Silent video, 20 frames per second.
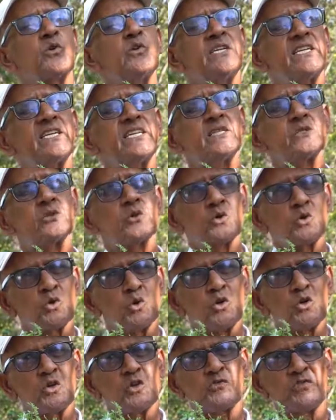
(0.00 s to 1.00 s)
20 to
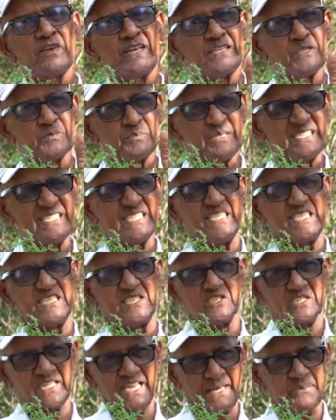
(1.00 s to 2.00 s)
25
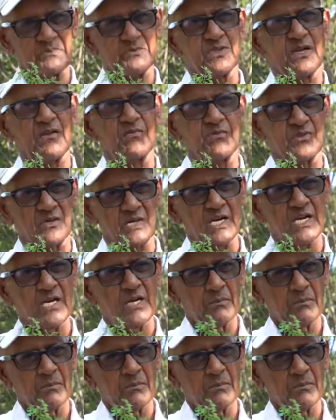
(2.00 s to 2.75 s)
species, types of